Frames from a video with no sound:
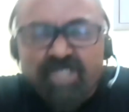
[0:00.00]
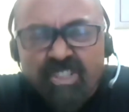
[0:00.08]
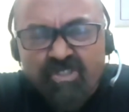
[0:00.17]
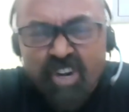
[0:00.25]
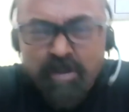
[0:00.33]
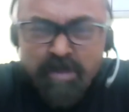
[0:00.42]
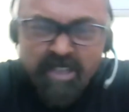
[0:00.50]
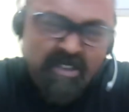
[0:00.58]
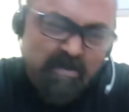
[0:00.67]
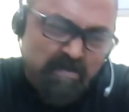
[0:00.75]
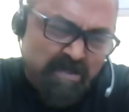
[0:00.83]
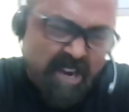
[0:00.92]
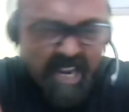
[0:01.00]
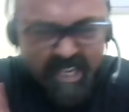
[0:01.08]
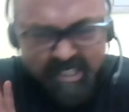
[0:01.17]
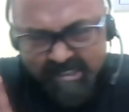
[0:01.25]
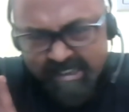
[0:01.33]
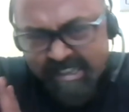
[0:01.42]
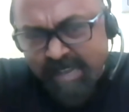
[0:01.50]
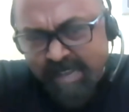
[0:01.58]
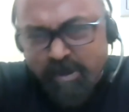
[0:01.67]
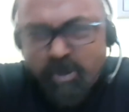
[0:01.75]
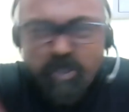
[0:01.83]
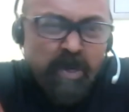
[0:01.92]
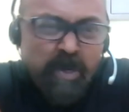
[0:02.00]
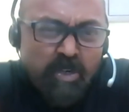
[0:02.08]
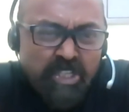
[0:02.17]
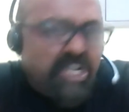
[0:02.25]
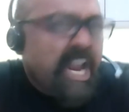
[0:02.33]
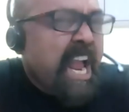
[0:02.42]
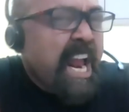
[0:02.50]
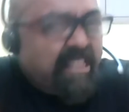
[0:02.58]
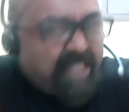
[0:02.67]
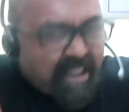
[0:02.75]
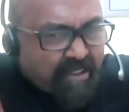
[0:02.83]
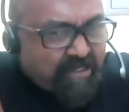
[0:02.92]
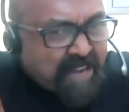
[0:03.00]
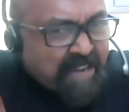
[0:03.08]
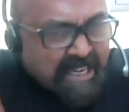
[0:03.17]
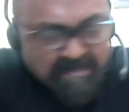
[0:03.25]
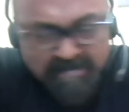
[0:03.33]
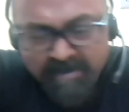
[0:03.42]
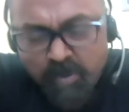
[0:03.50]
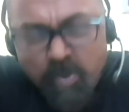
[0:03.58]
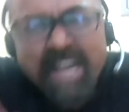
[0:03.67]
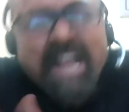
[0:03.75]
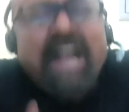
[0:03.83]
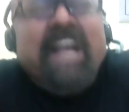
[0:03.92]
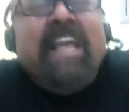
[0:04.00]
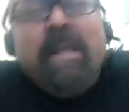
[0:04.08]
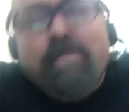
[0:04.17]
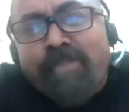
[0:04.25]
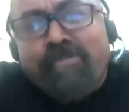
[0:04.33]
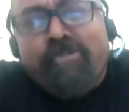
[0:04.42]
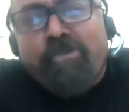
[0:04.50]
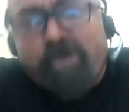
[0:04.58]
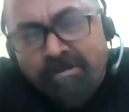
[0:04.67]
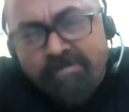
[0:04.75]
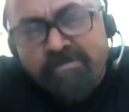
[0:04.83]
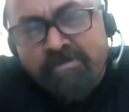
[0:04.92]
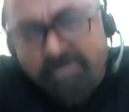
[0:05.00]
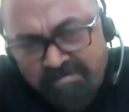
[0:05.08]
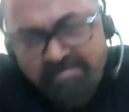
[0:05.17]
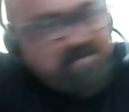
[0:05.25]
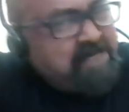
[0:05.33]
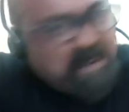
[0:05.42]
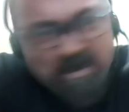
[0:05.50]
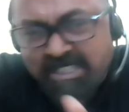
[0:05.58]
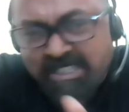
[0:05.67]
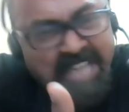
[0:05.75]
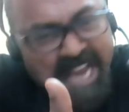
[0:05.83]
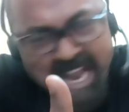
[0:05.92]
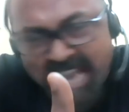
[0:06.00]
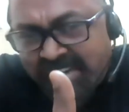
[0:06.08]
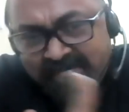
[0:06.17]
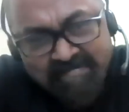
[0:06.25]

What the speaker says: It's going to be a surprise because we don't share things, right? We are IIM after all. We don't share.